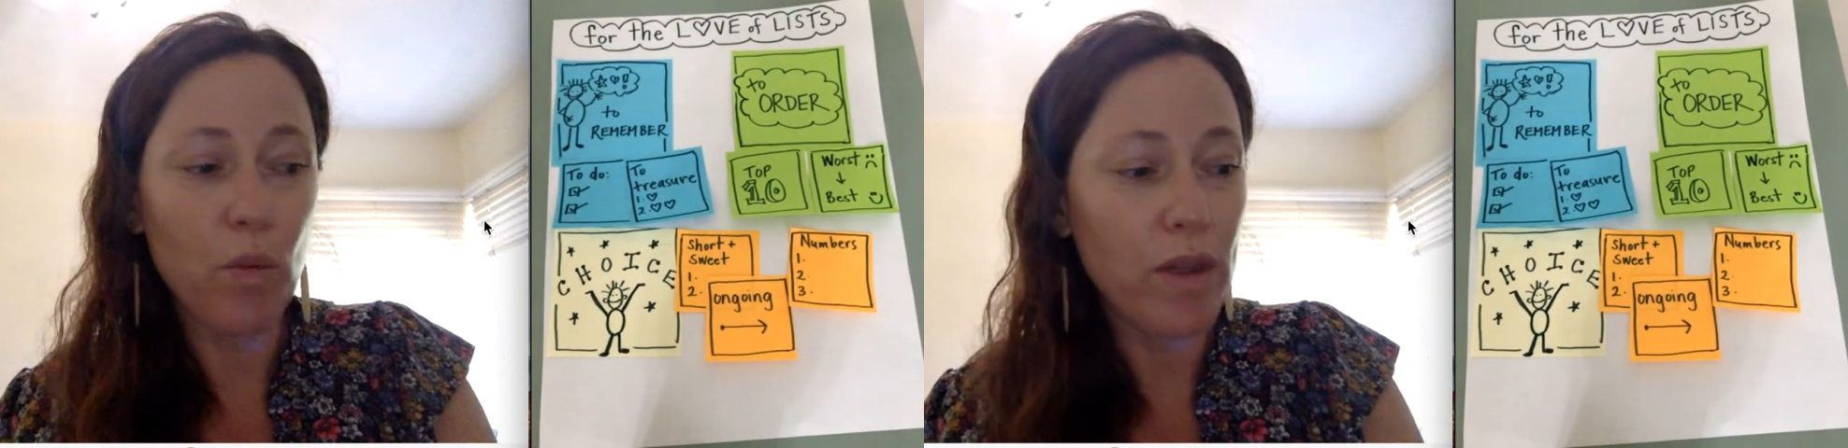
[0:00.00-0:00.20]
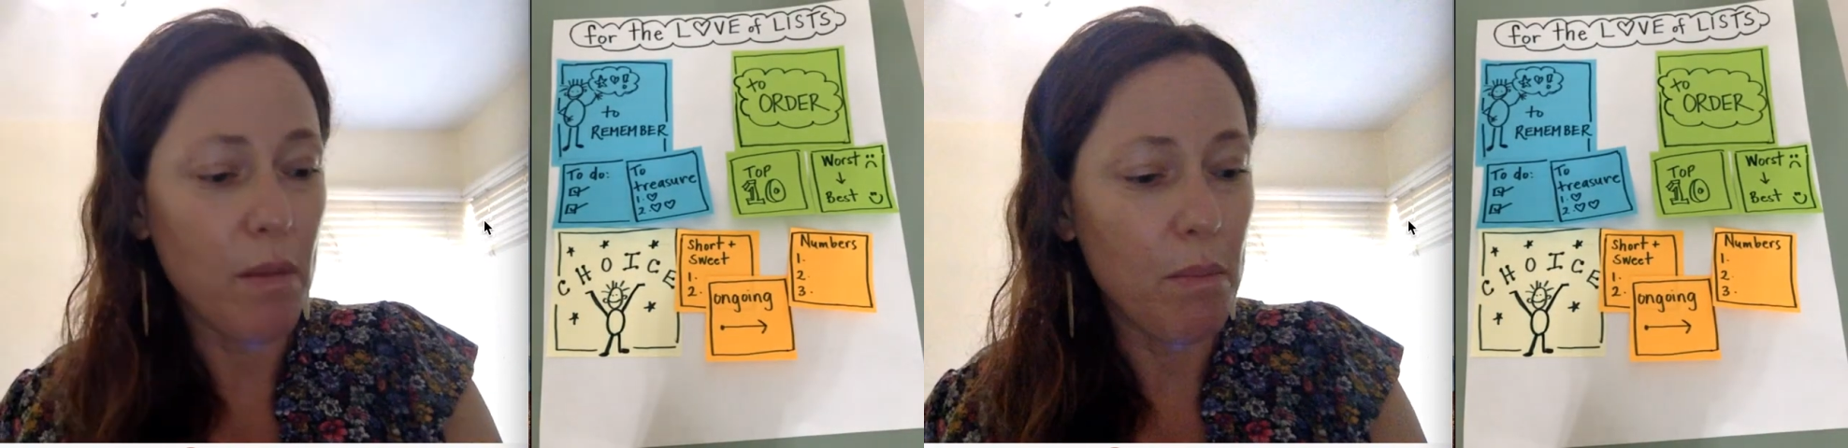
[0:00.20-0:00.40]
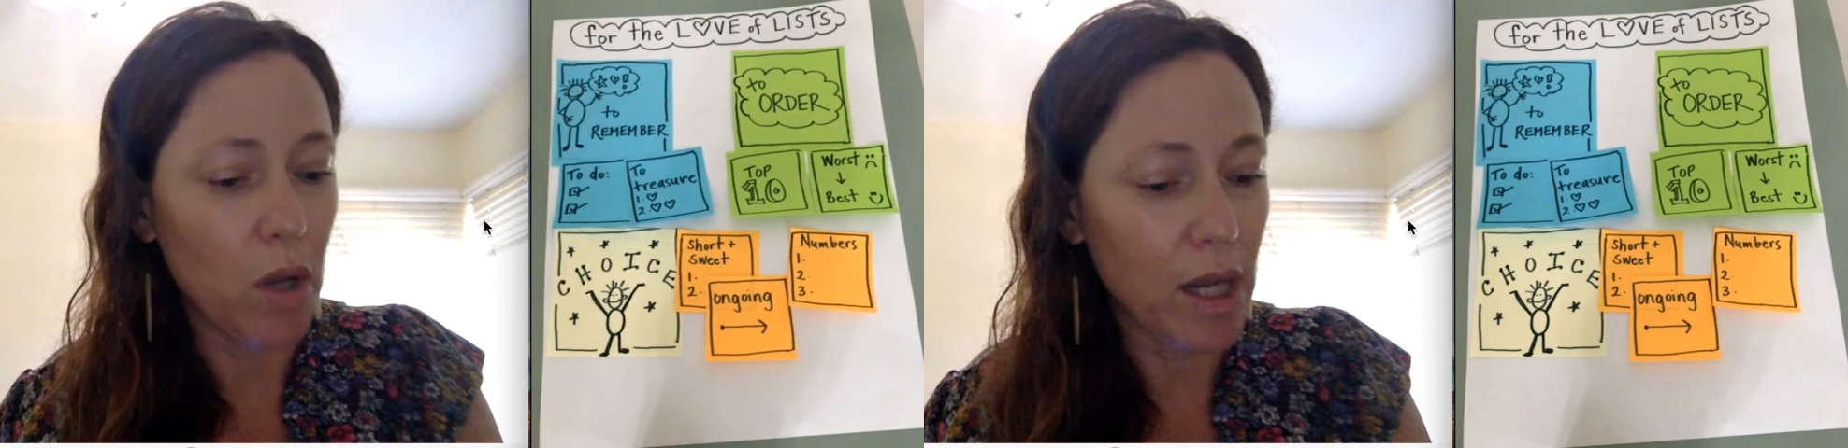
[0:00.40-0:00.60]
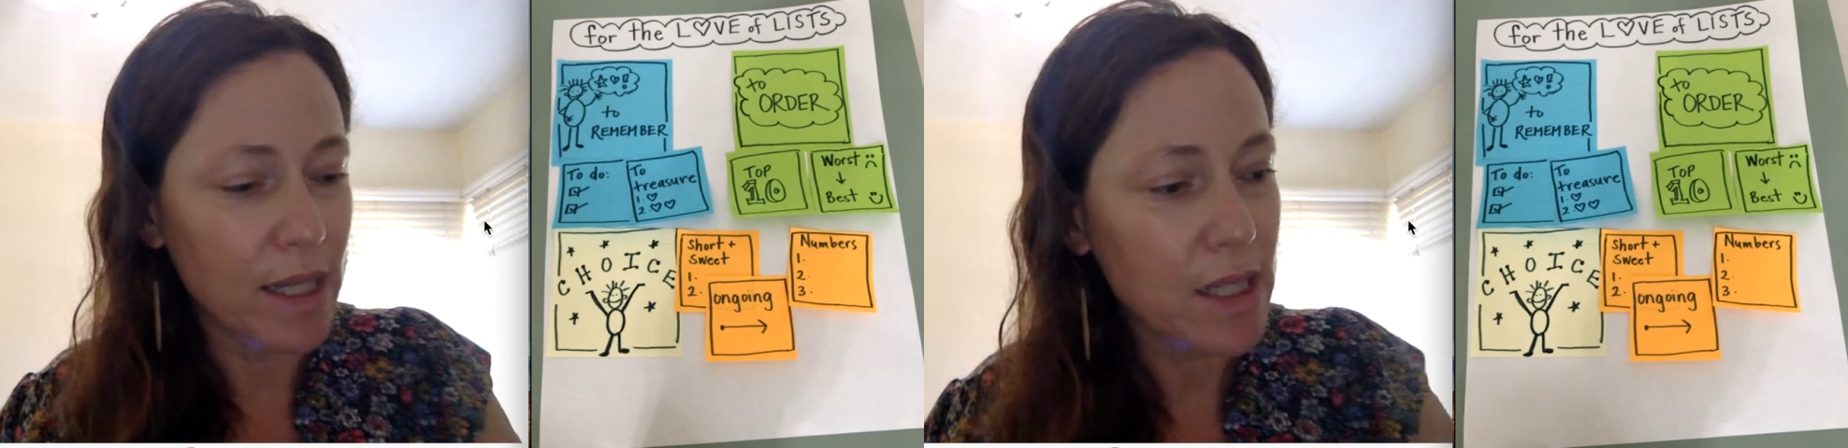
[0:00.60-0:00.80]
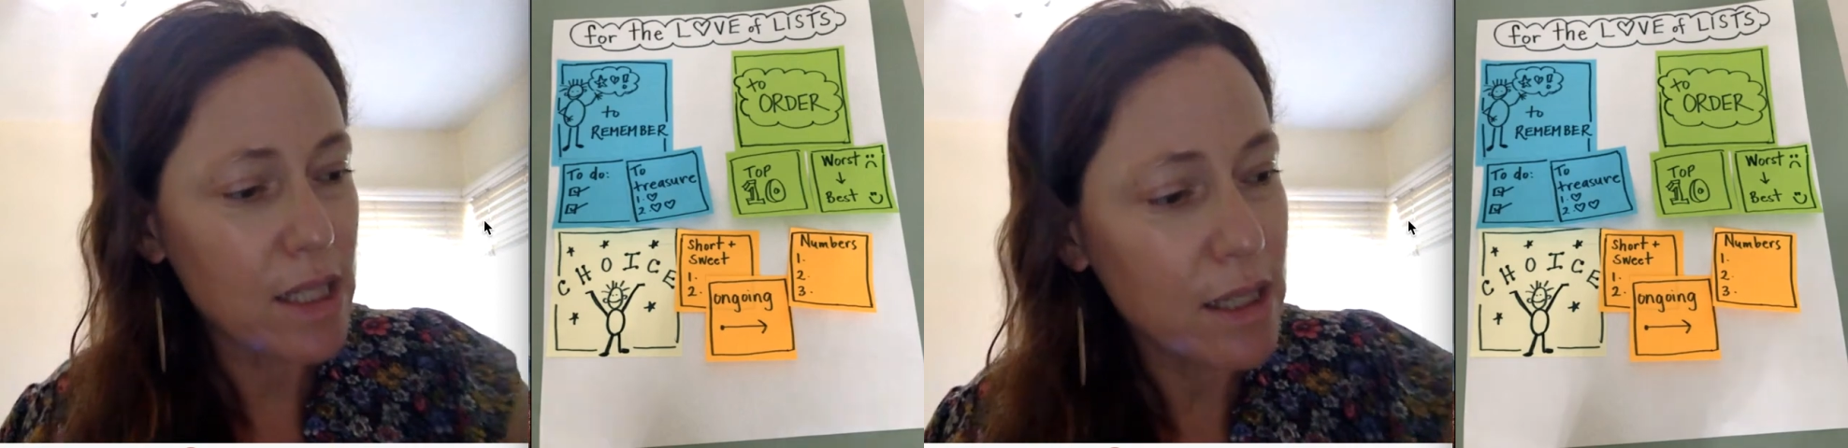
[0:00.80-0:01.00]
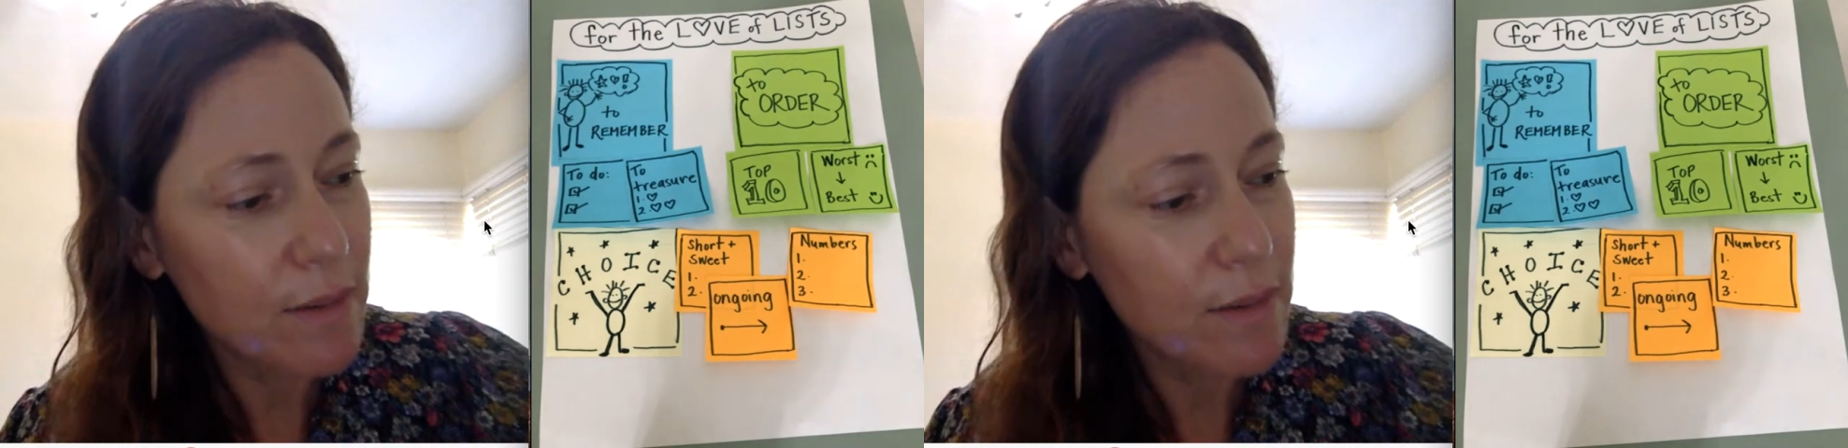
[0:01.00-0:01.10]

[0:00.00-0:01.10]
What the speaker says: with bullets.